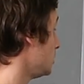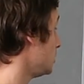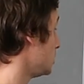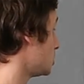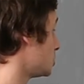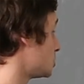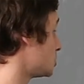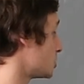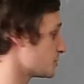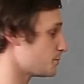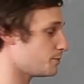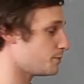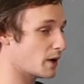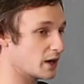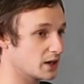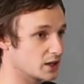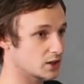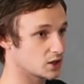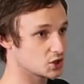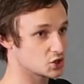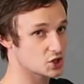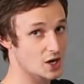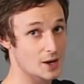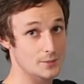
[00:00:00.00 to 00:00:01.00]
you could just
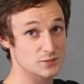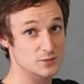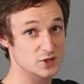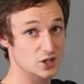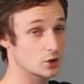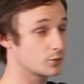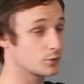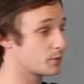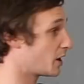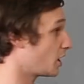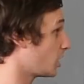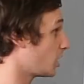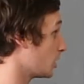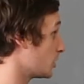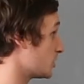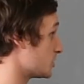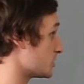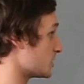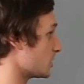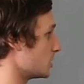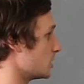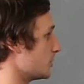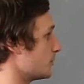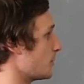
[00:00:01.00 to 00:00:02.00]
make the jams a little bit harder,
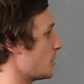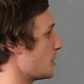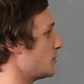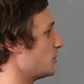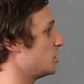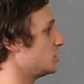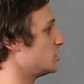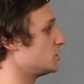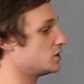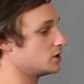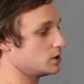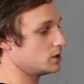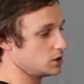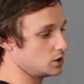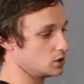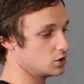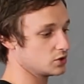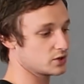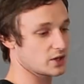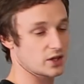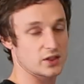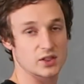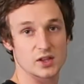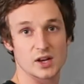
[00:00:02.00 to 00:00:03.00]
so you maybe
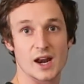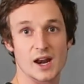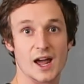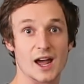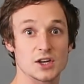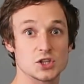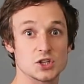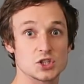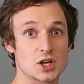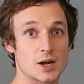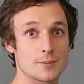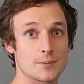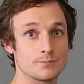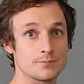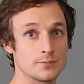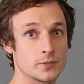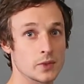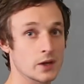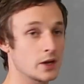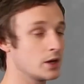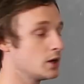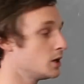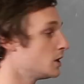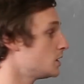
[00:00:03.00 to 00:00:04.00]
use a thin hand jam.
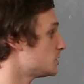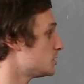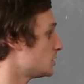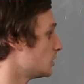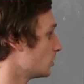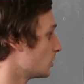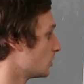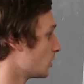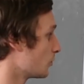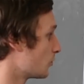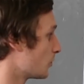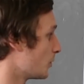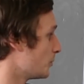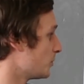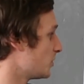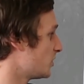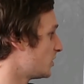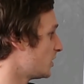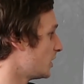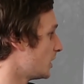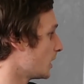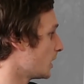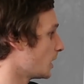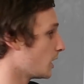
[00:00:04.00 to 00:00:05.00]
So you're going from
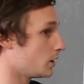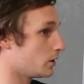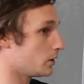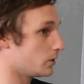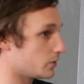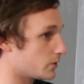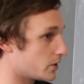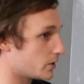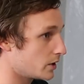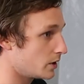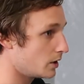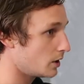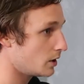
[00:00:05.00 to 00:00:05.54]
thin hand